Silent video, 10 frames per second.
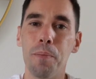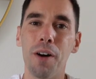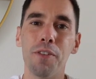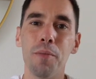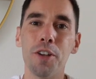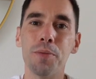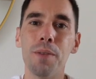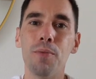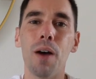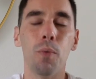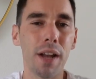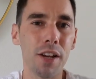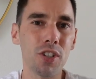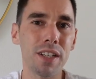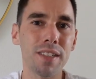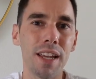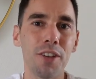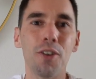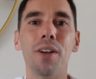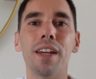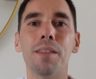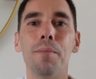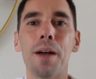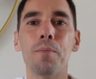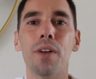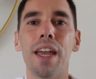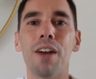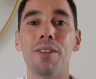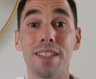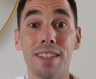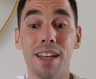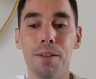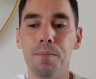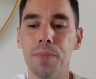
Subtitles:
But for most people, I would actually say go get the MacBook Air instead.